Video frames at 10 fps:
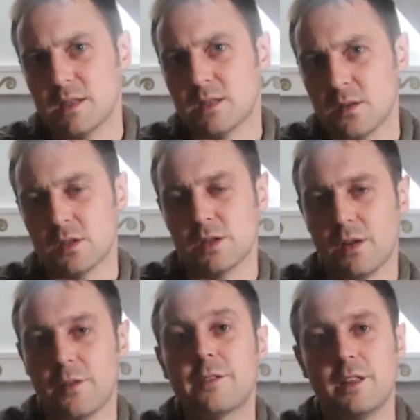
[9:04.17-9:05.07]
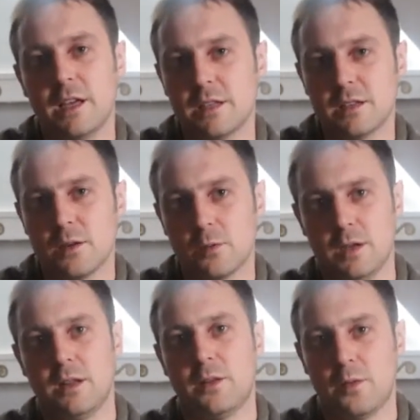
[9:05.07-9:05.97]
this notion of theater
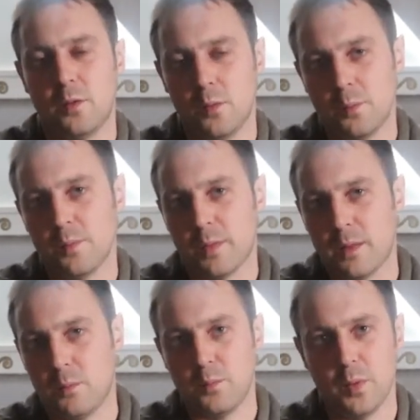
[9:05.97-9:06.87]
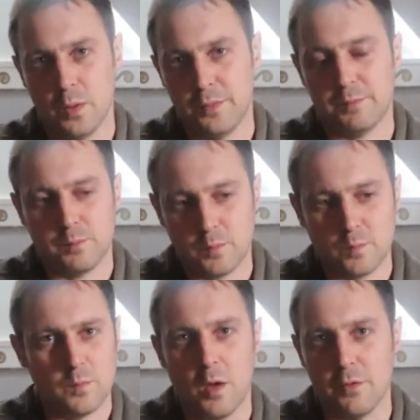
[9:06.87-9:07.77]
running through both
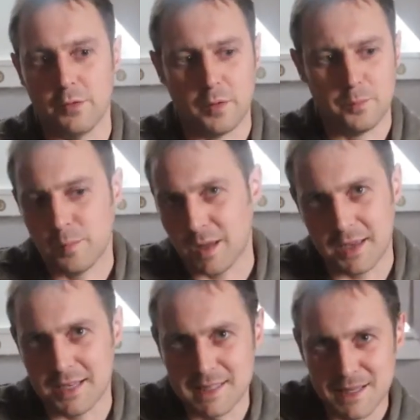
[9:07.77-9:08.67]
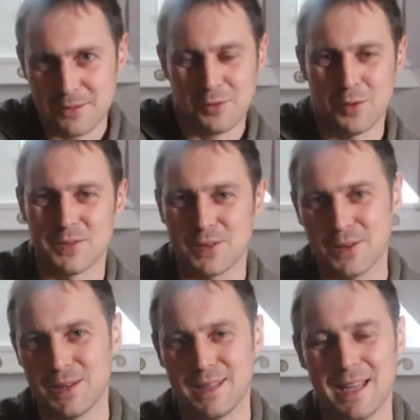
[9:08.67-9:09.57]
oeuvres, I guess, if you want to
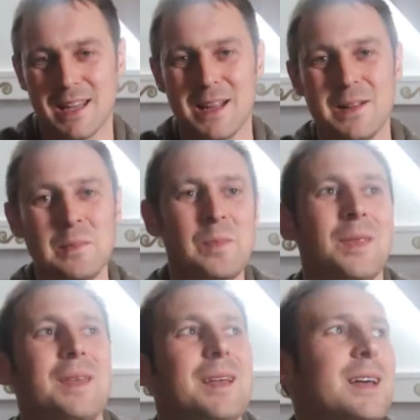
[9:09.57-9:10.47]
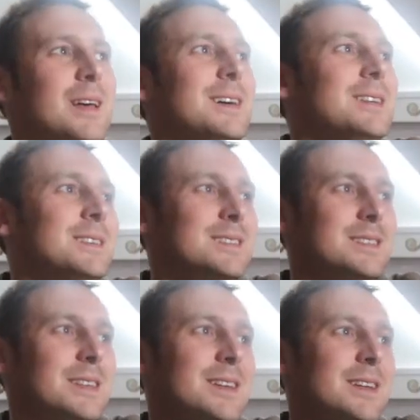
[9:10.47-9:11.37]
call it that. And
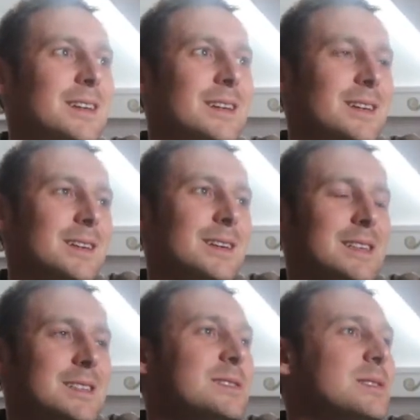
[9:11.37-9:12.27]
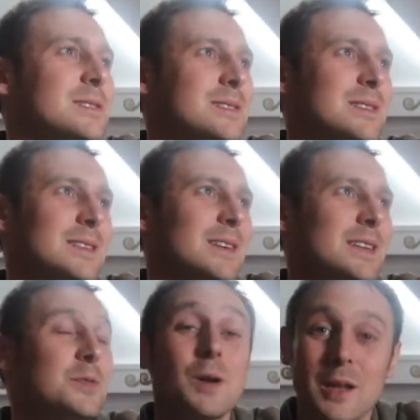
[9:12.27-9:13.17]
it's
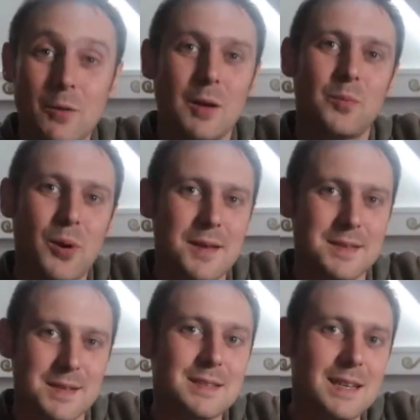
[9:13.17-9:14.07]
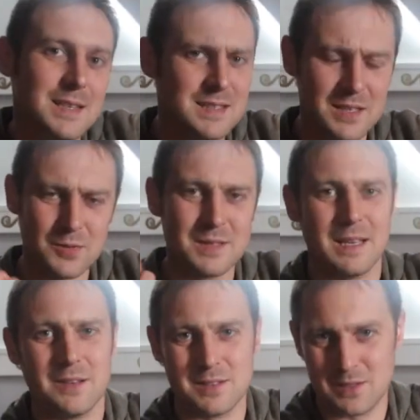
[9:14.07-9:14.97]
really quite present, and it's
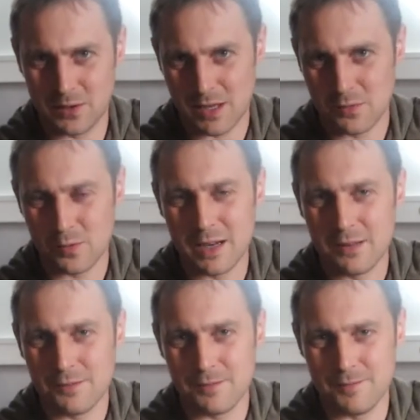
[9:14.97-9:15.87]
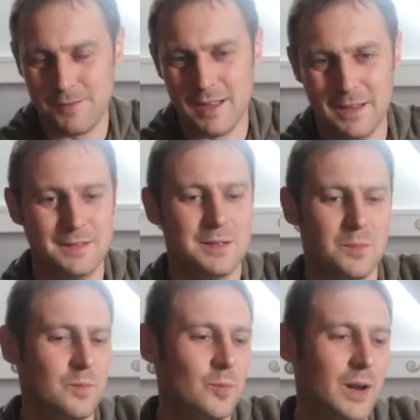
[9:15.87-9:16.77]
interesting because you can really feel
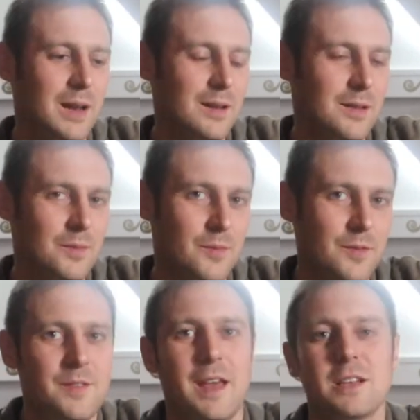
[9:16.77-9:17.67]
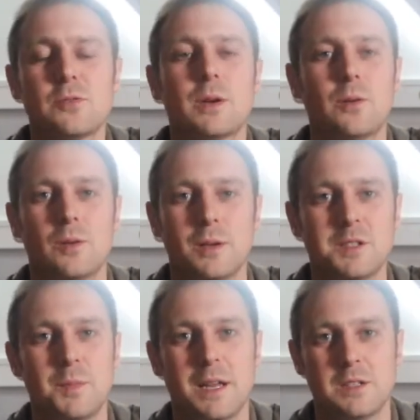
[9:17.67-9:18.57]
some really theatrical
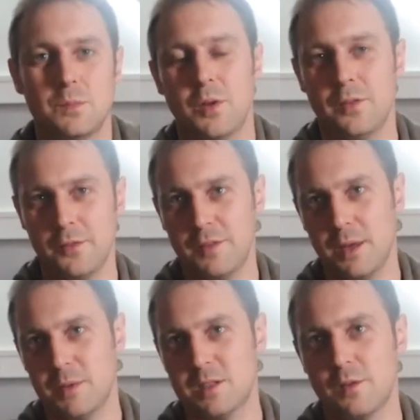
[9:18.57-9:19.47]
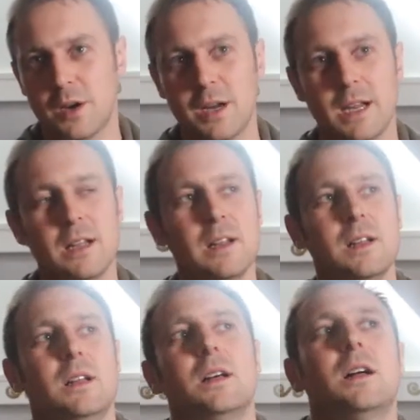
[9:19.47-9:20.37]
aspect to both of them. It's very
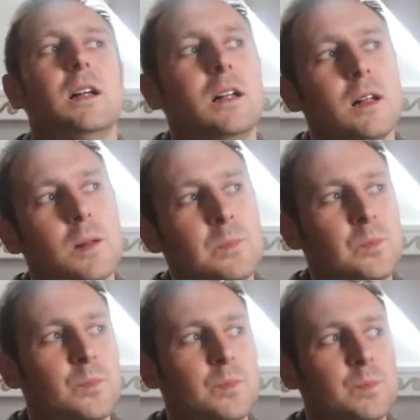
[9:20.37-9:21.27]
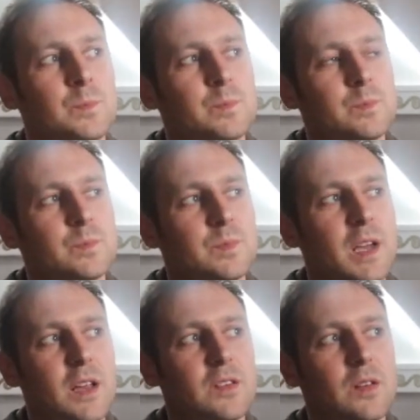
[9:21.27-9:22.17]

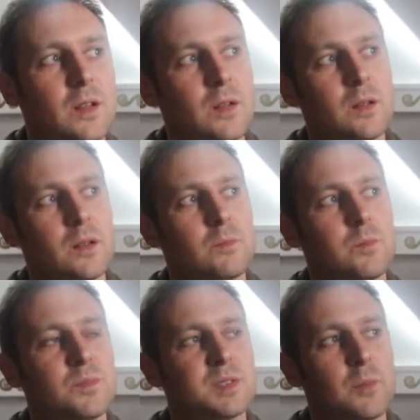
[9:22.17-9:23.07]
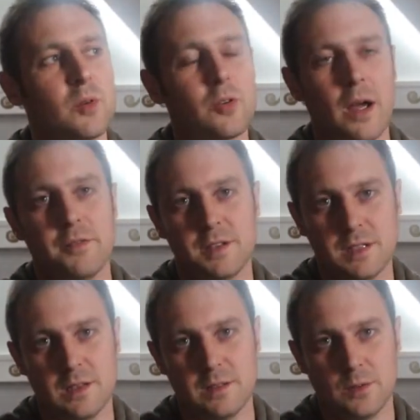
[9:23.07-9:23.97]
there's some
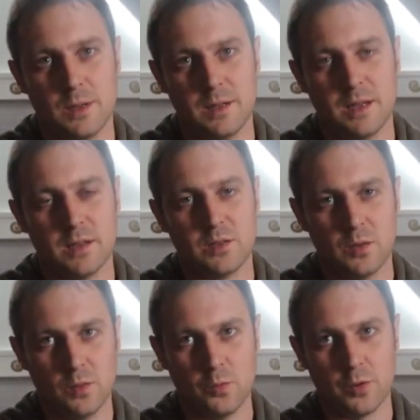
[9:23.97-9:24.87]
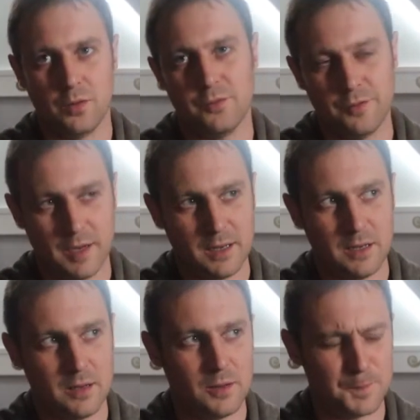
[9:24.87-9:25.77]
gravity to it that you wouldn't find
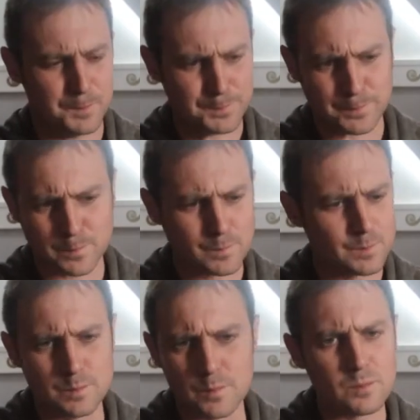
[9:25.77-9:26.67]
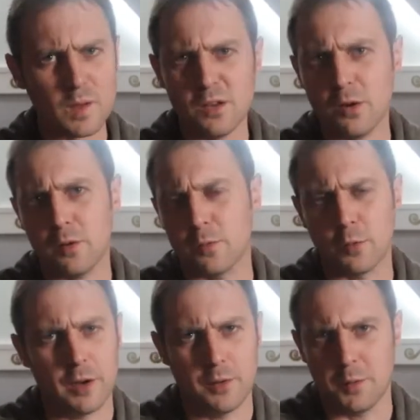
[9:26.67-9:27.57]
in your
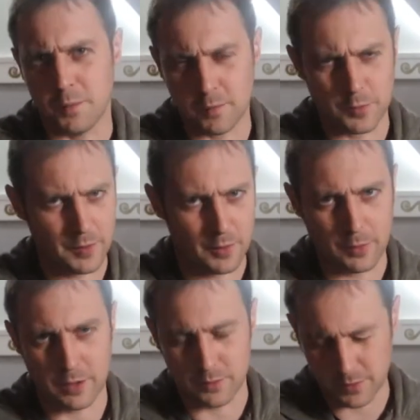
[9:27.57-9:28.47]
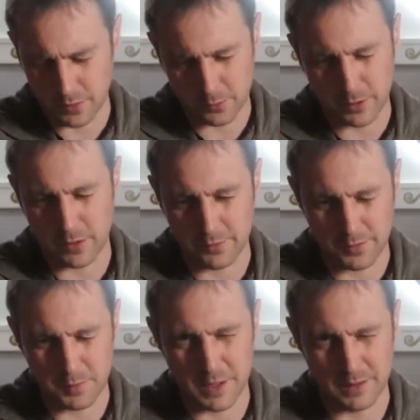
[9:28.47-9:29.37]
run of
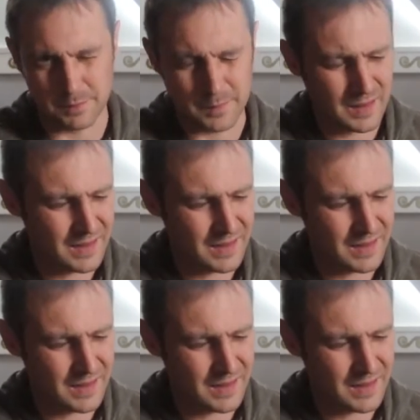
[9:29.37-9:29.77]
the mill